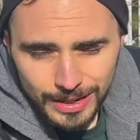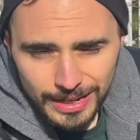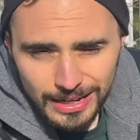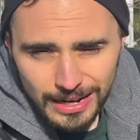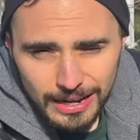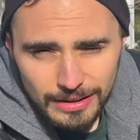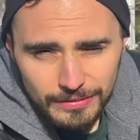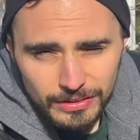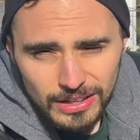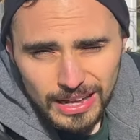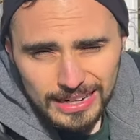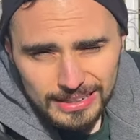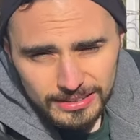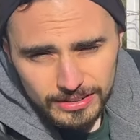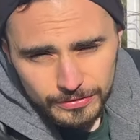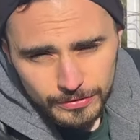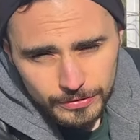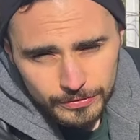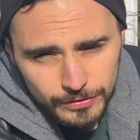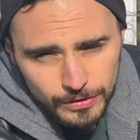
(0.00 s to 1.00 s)
and I have a lot of
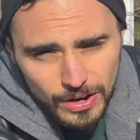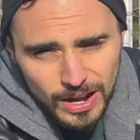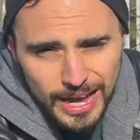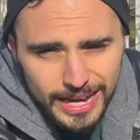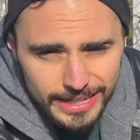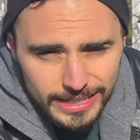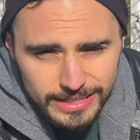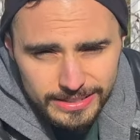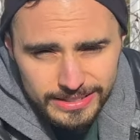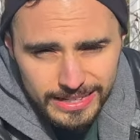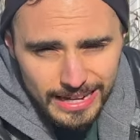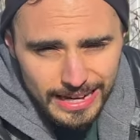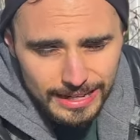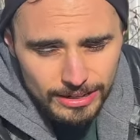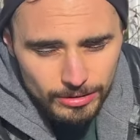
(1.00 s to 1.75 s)
different varieties that I